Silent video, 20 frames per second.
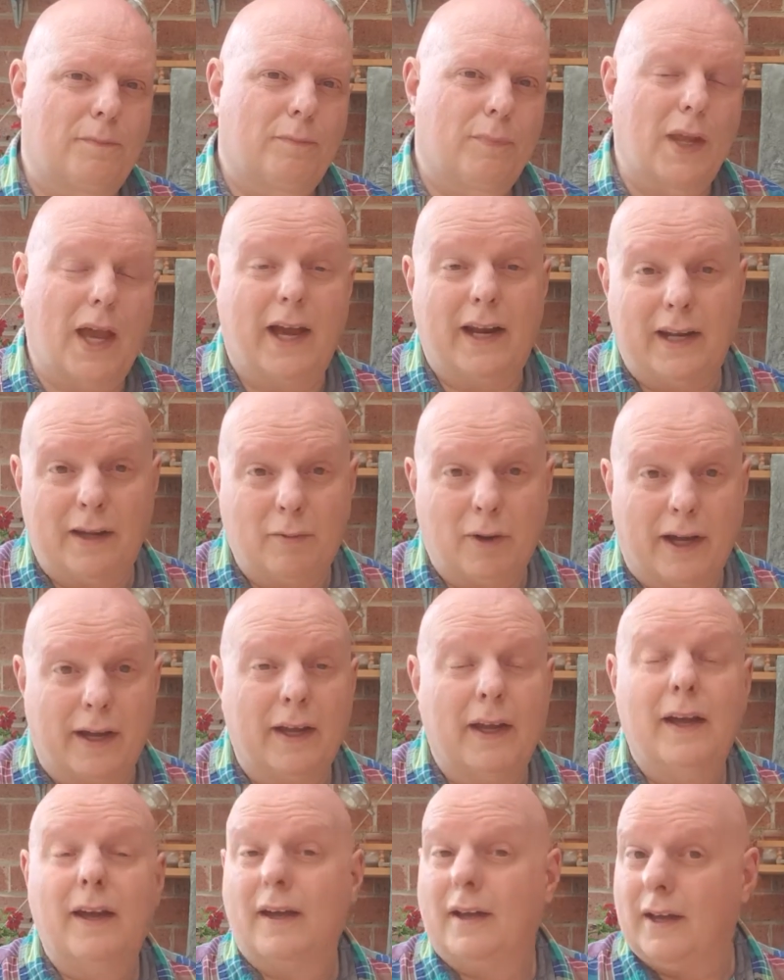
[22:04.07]
Anyway,
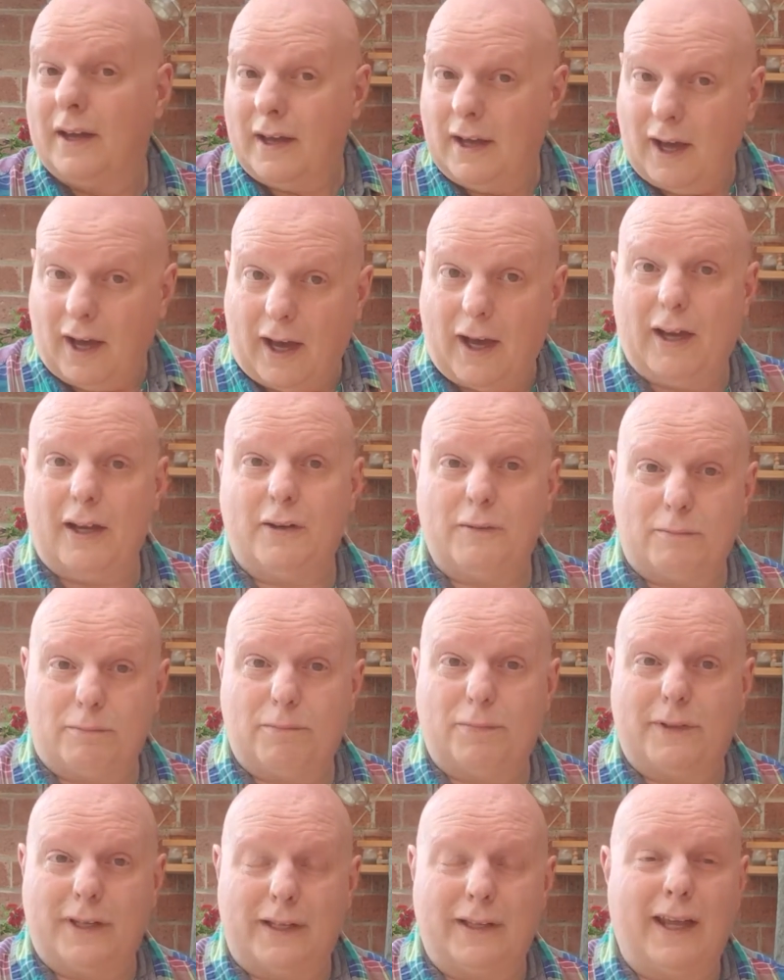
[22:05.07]
I hope
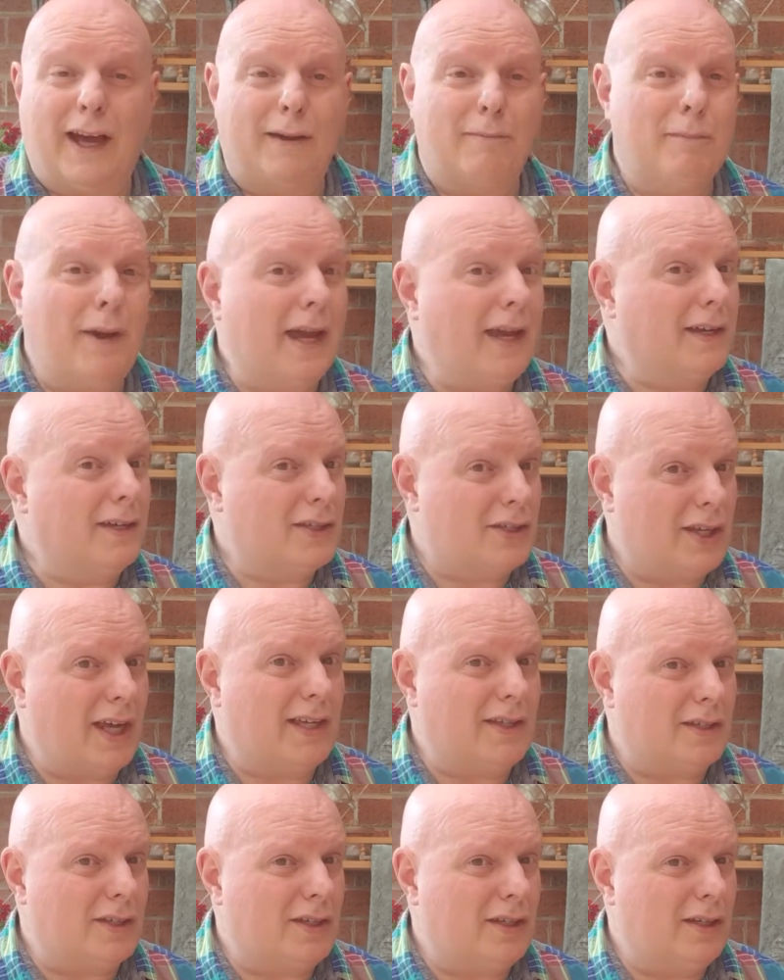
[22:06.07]
that makes
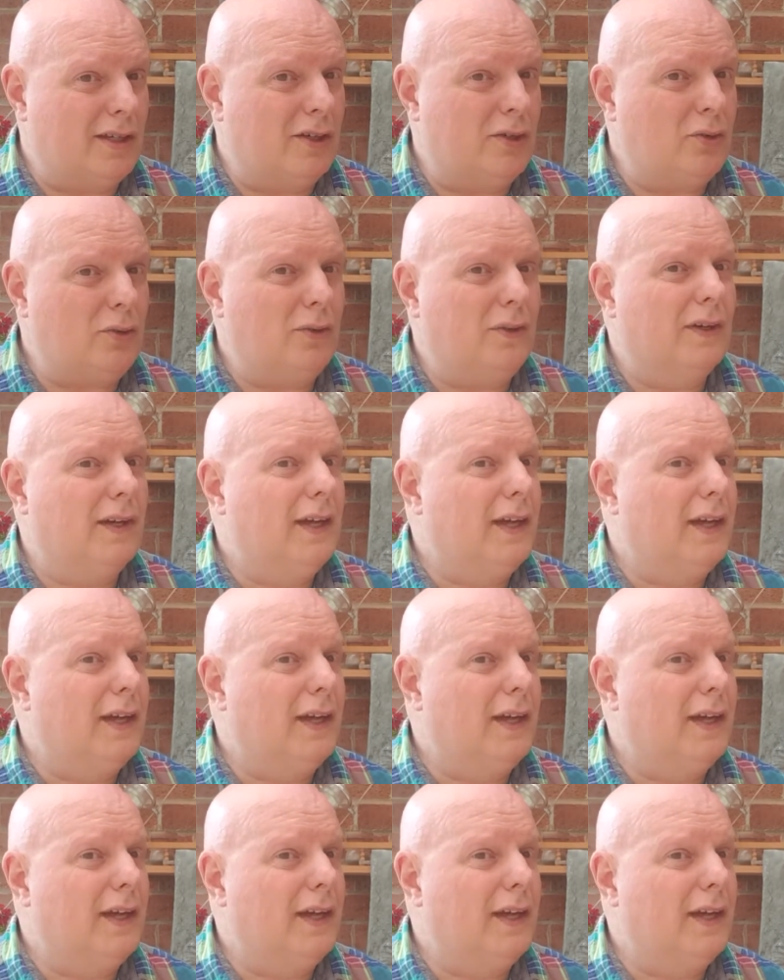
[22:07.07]
sense to you.